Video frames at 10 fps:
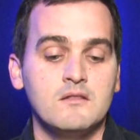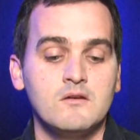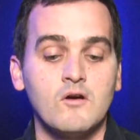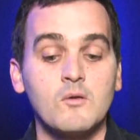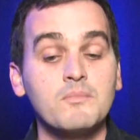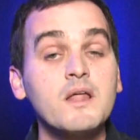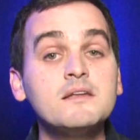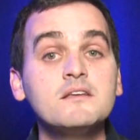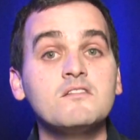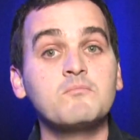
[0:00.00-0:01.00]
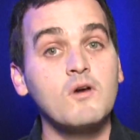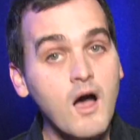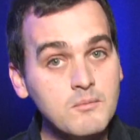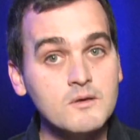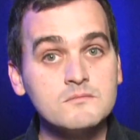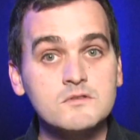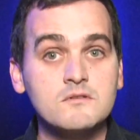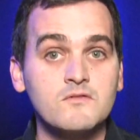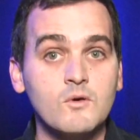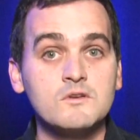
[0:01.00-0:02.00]
There are plenty of problems,
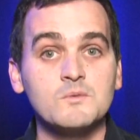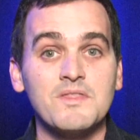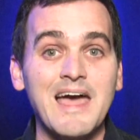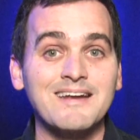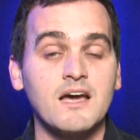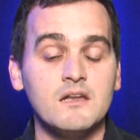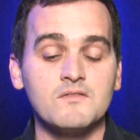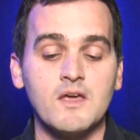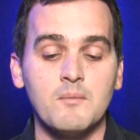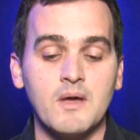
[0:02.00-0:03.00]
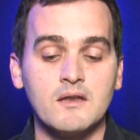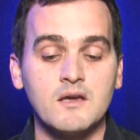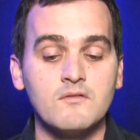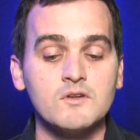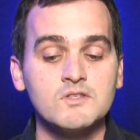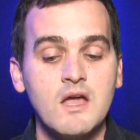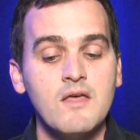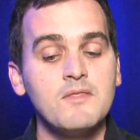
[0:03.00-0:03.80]
of course, with that kind of campaign coverage.